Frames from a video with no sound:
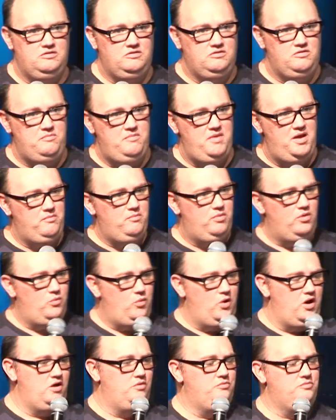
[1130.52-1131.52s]
Remember
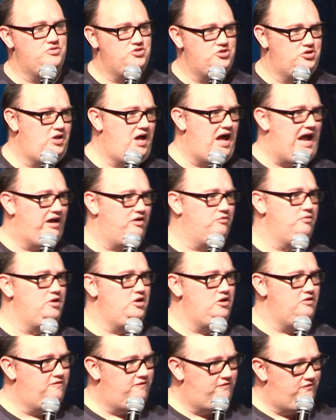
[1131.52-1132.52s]
what it was like when
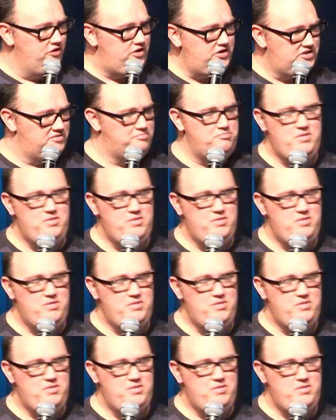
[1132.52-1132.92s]
you first